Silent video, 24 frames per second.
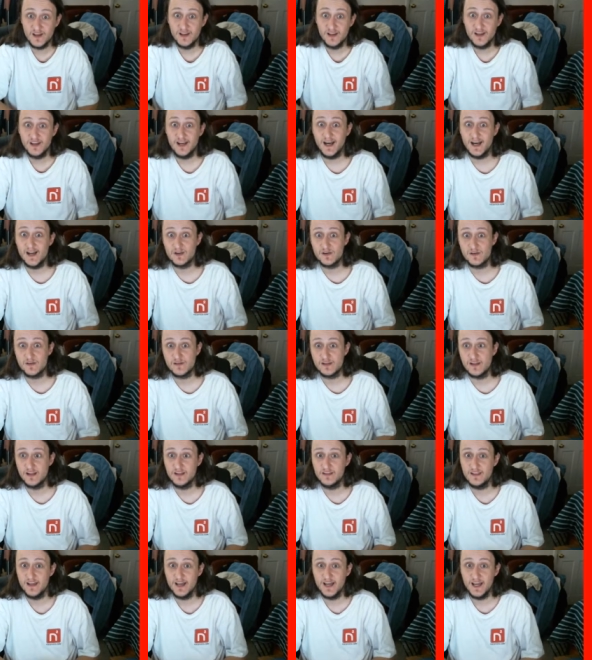I
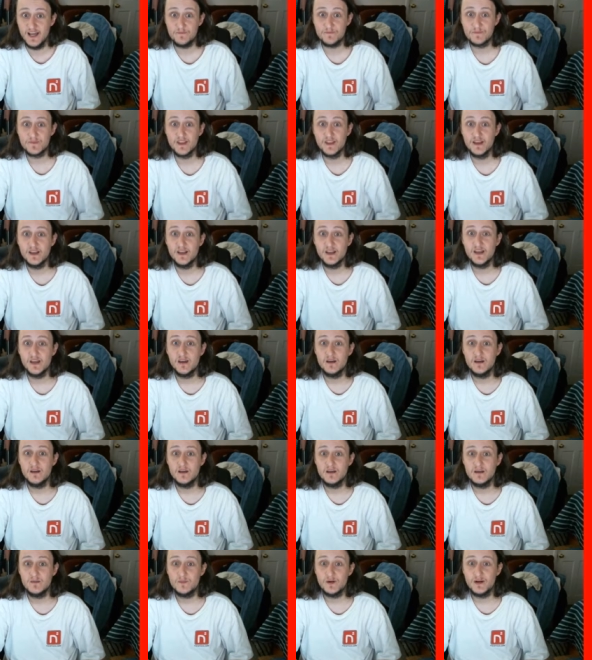understand that.
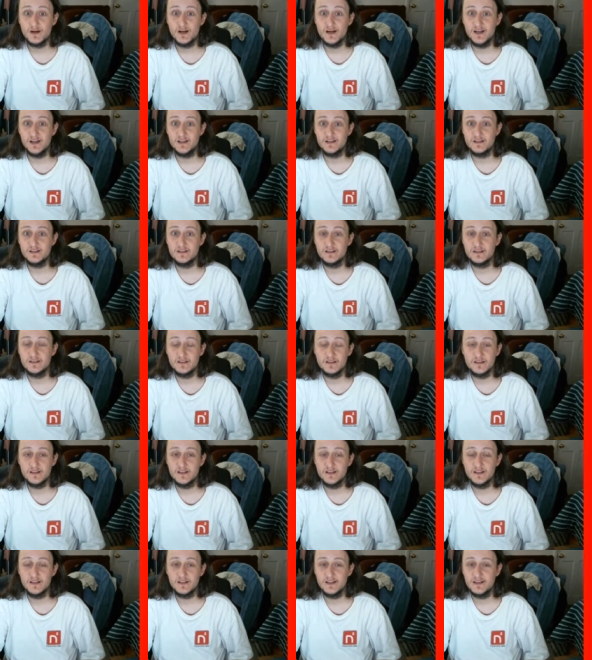But
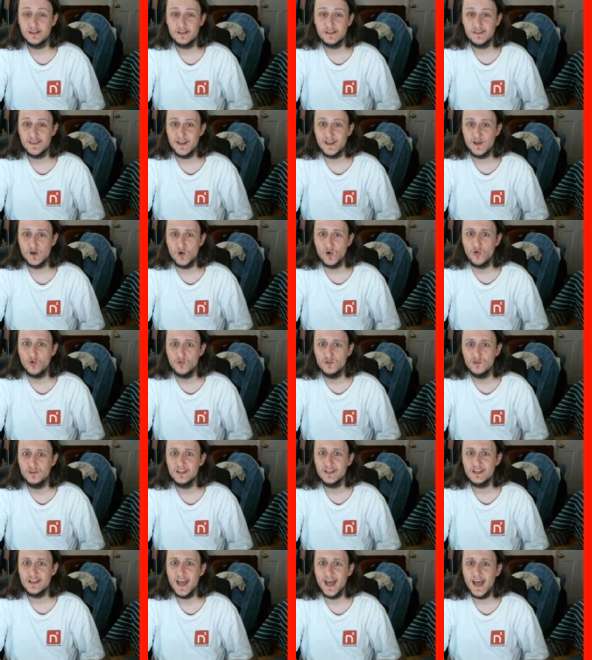they
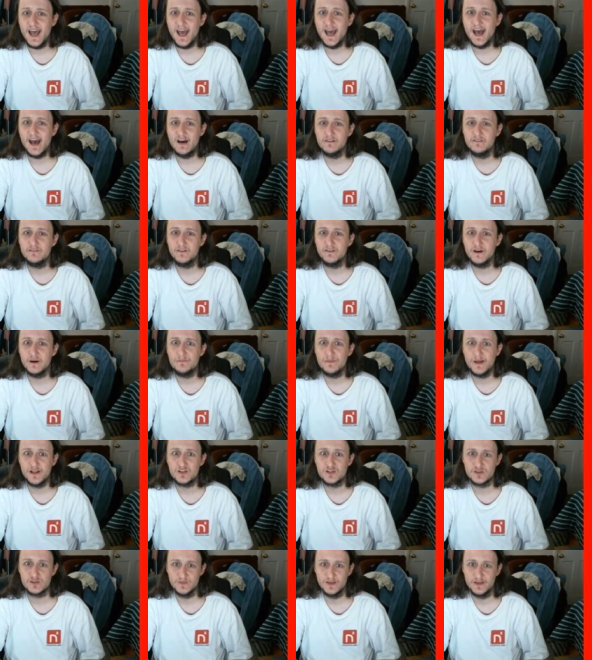only have a
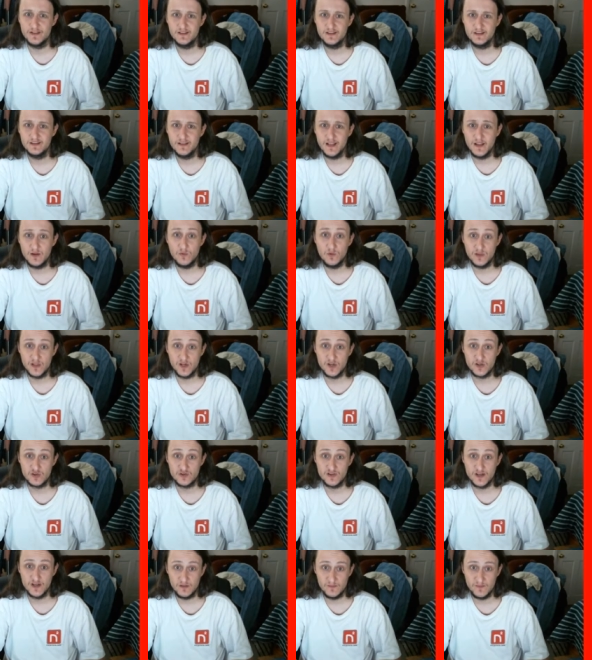Benjamin, a
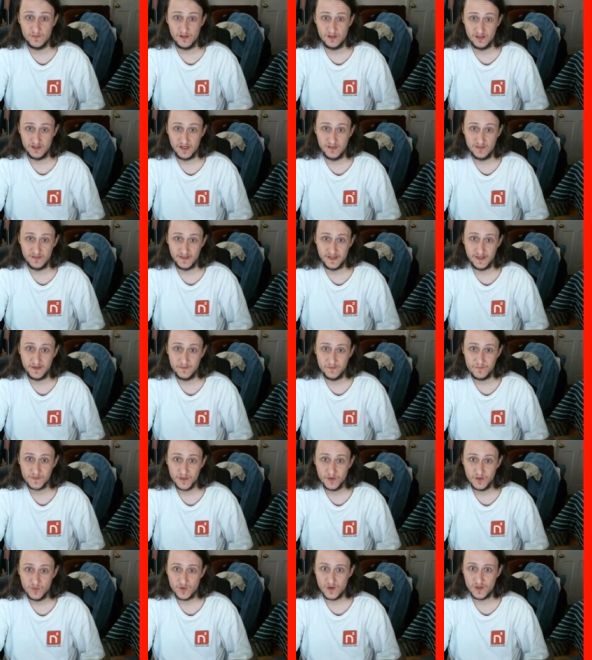$100 bill on them,
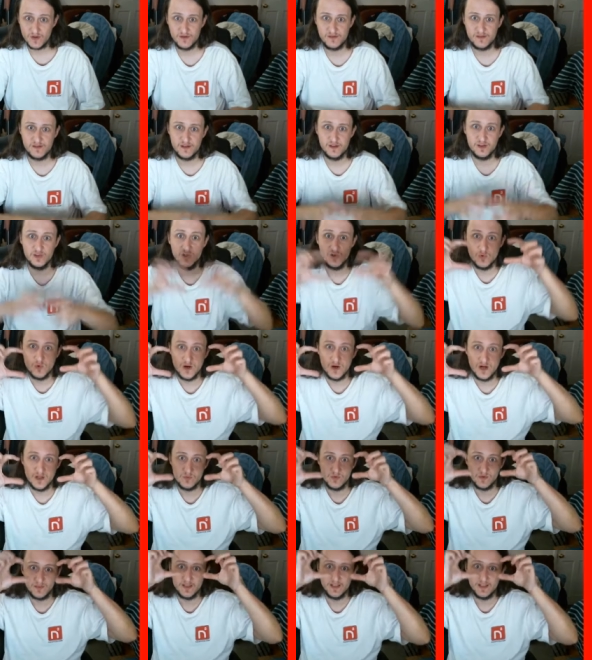whether it's the new one
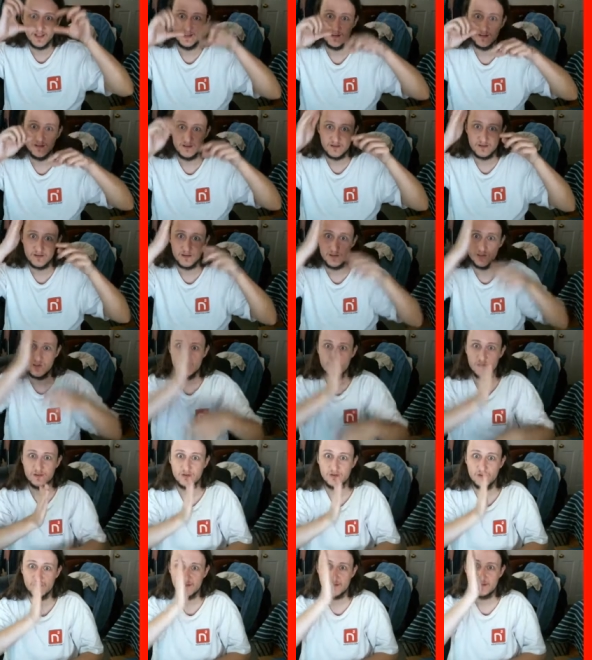with the
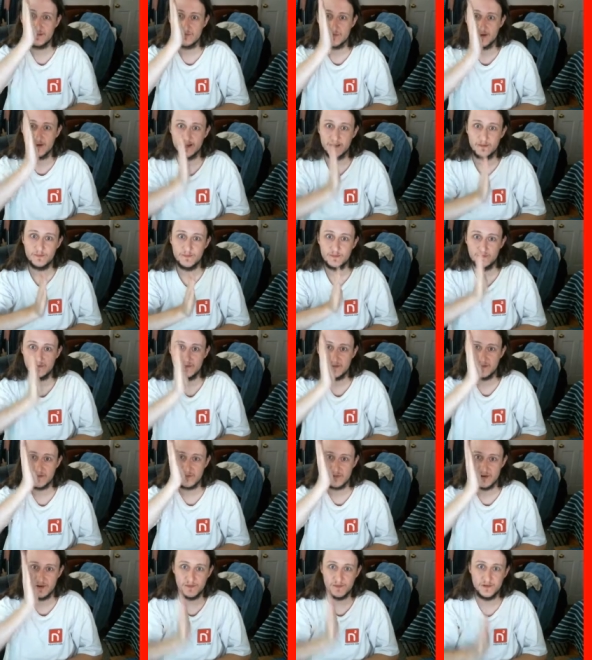new
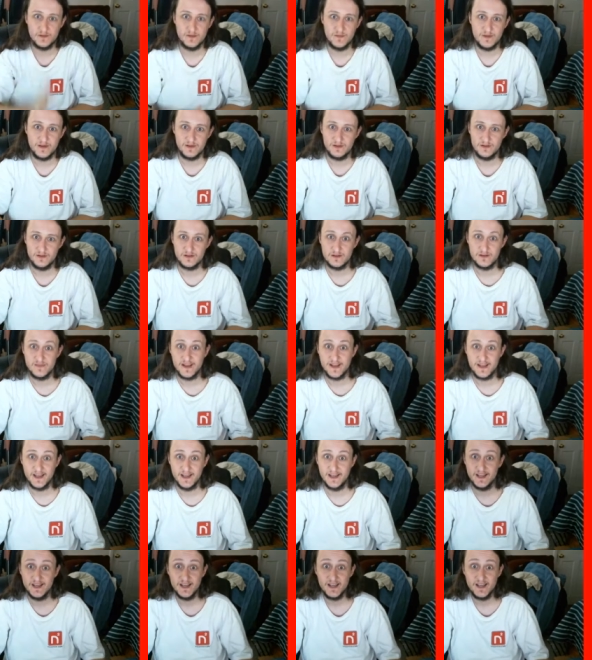strip in the middle to make it